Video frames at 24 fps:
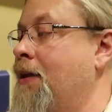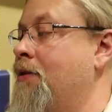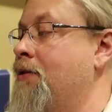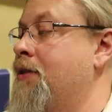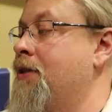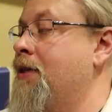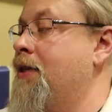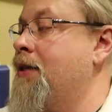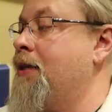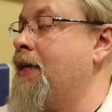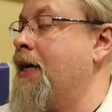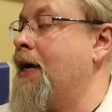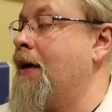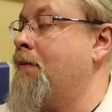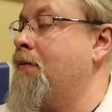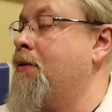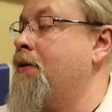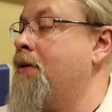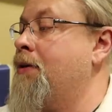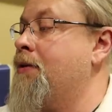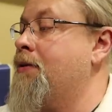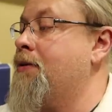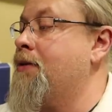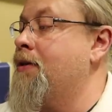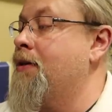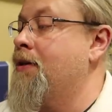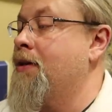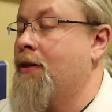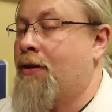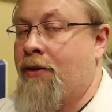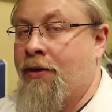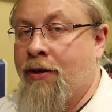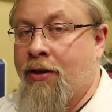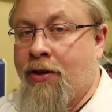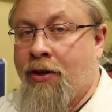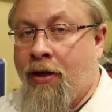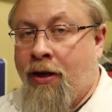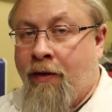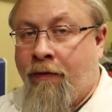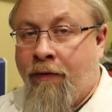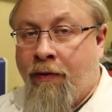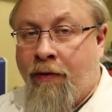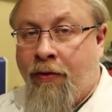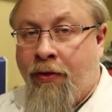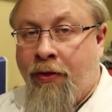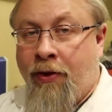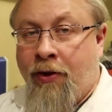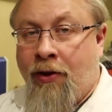Anderson adapters, they're good
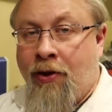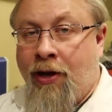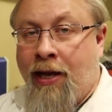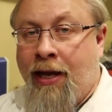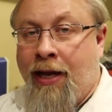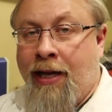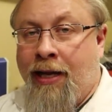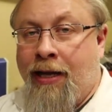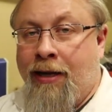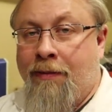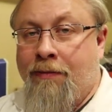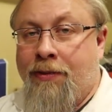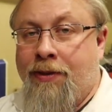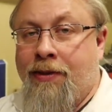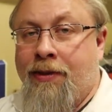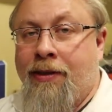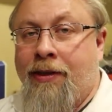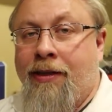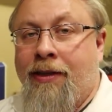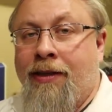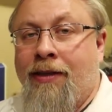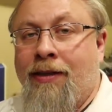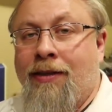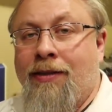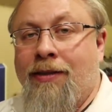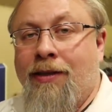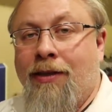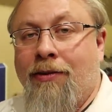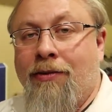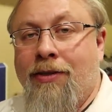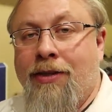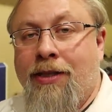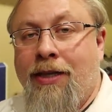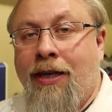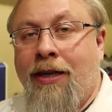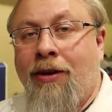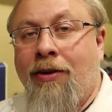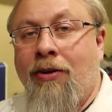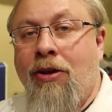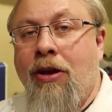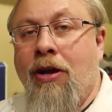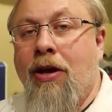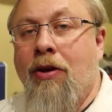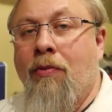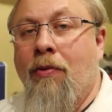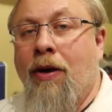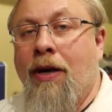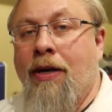for thirty amps. So still, you
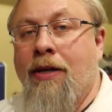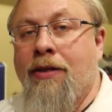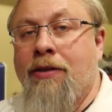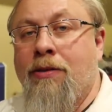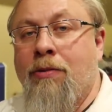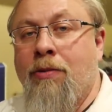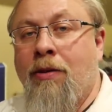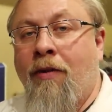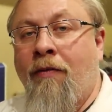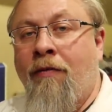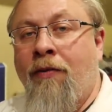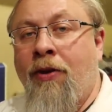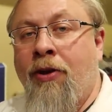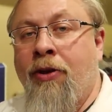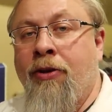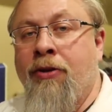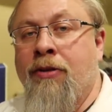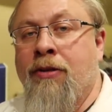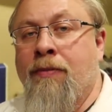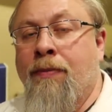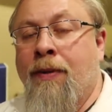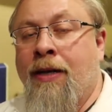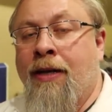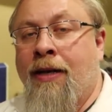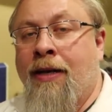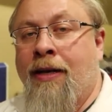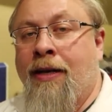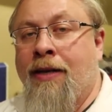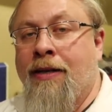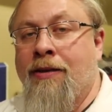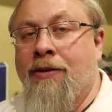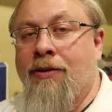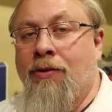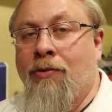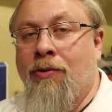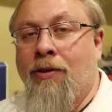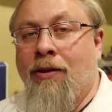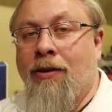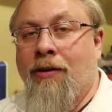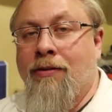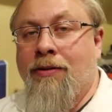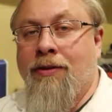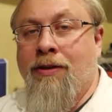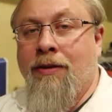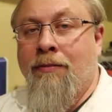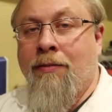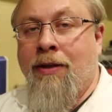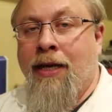could run this to a fuse box or
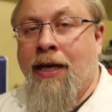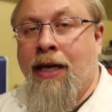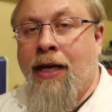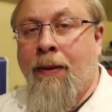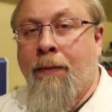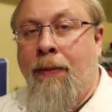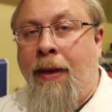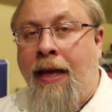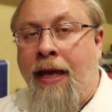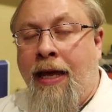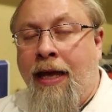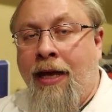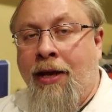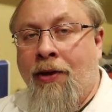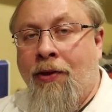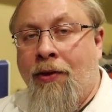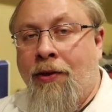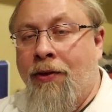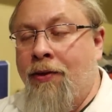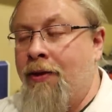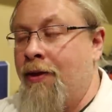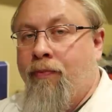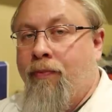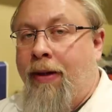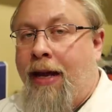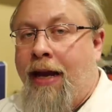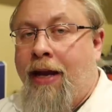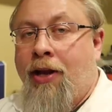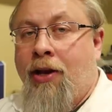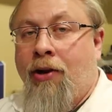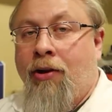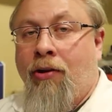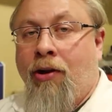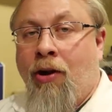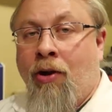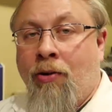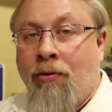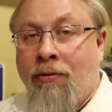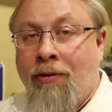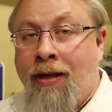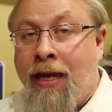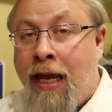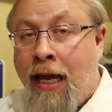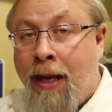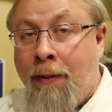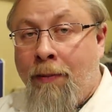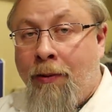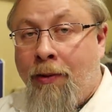some kind of panel, make your own
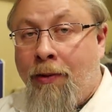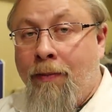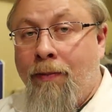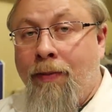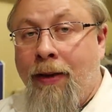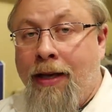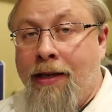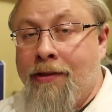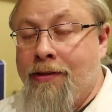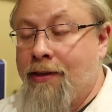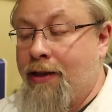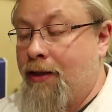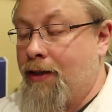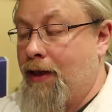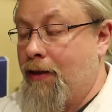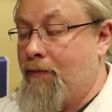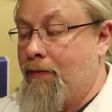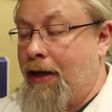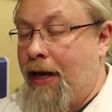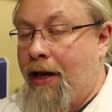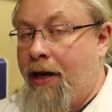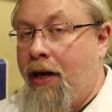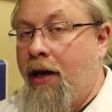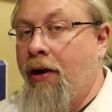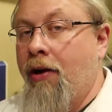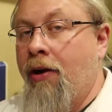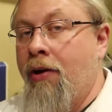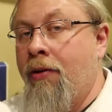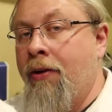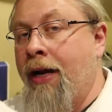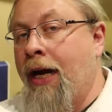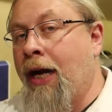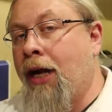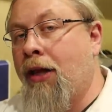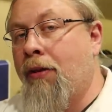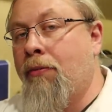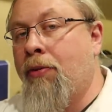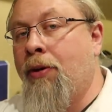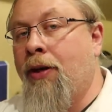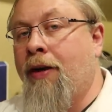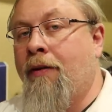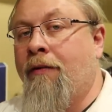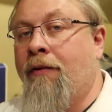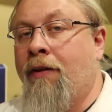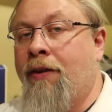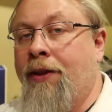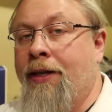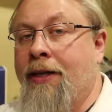cable, basically make your own
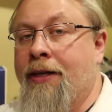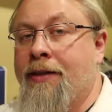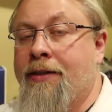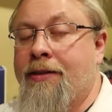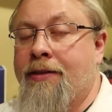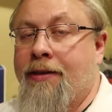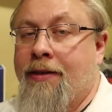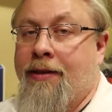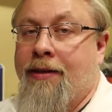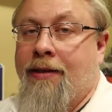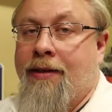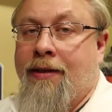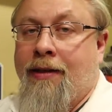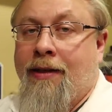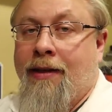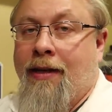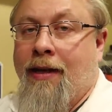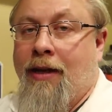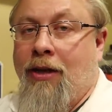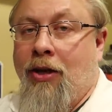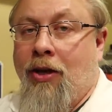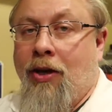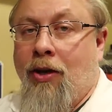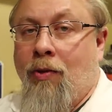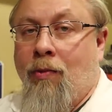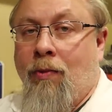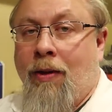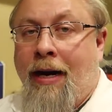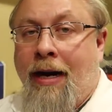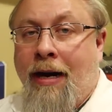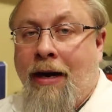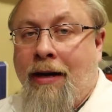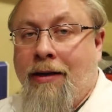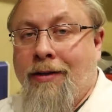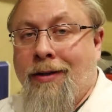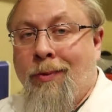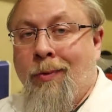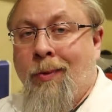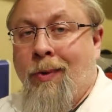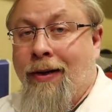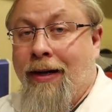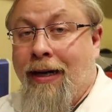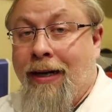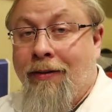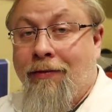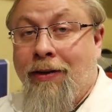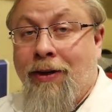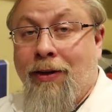output for this, and you can wire it to
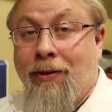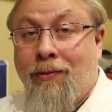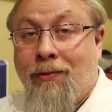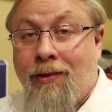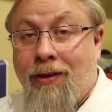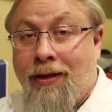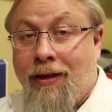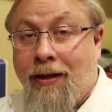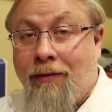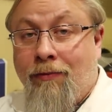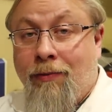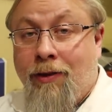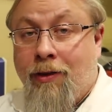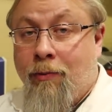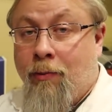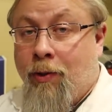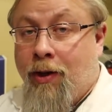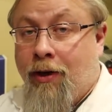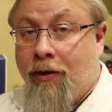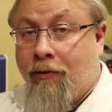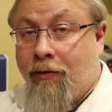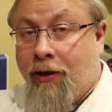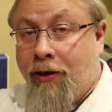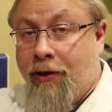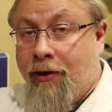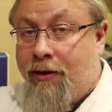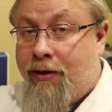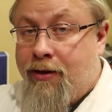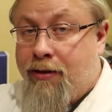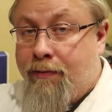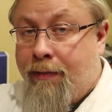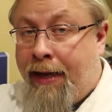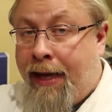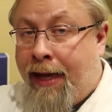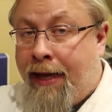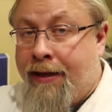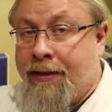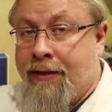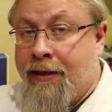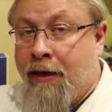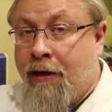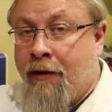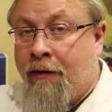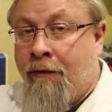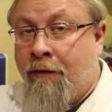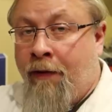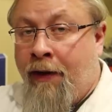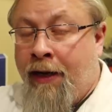whatever you want. You want to run those max
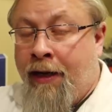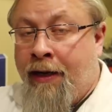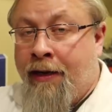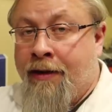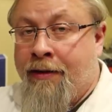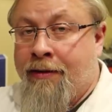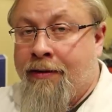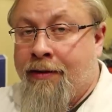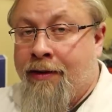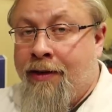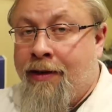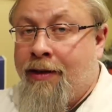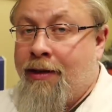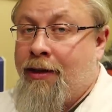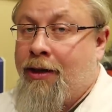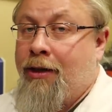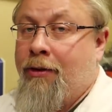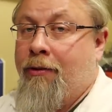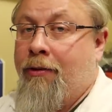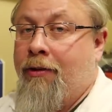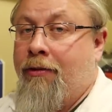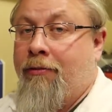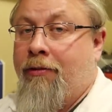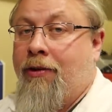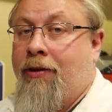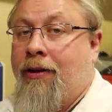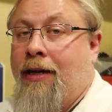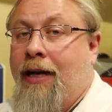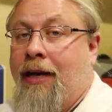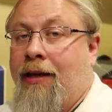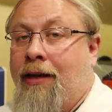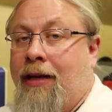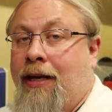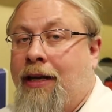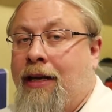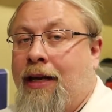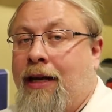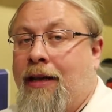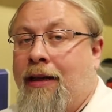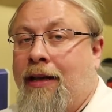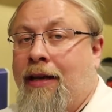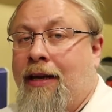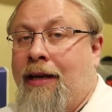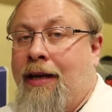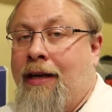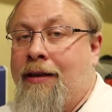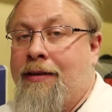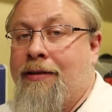air fans, you want to run the L E D
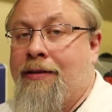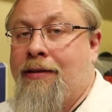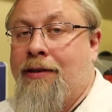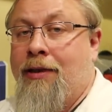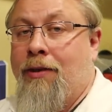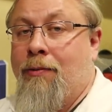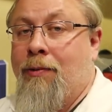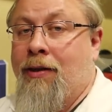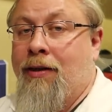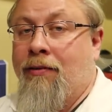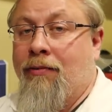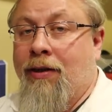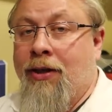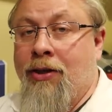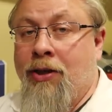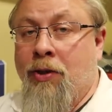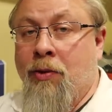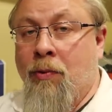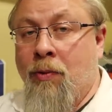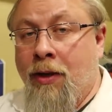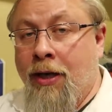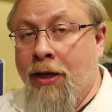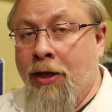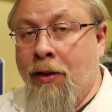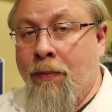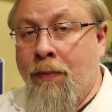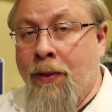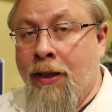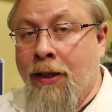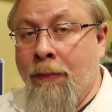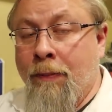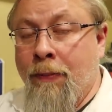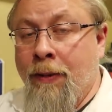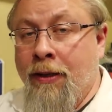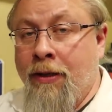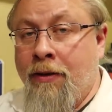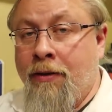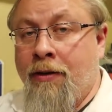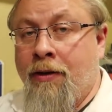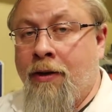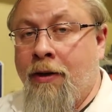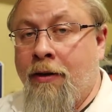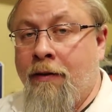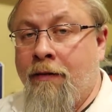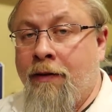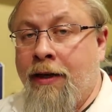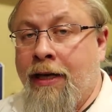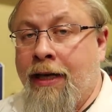lights, you want to run your water pump in your
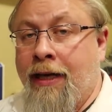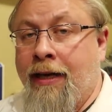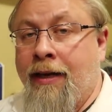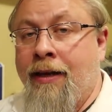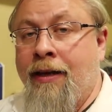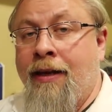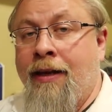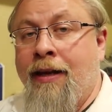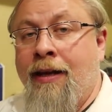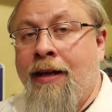R V.